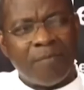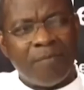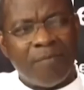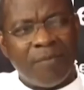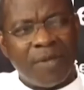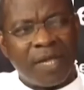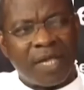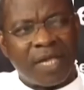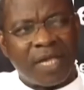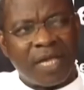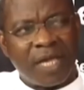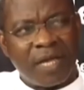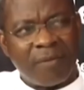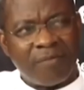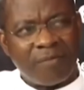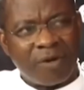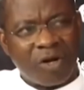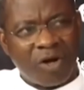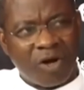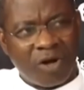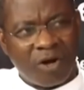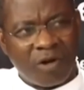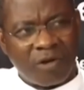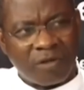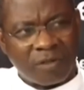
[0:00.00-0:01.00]
became
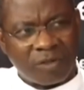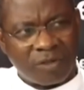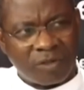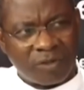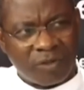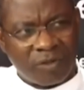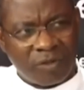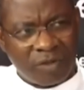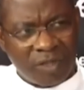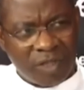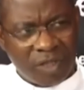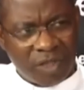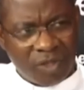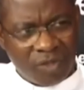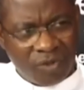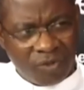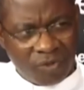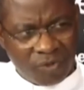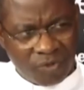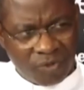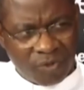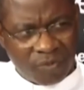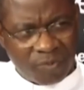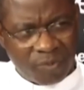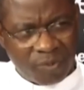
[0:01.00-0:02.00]
culture in
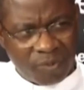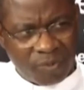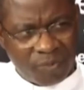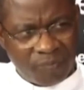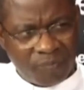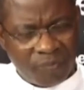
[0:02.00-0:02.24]
Europe,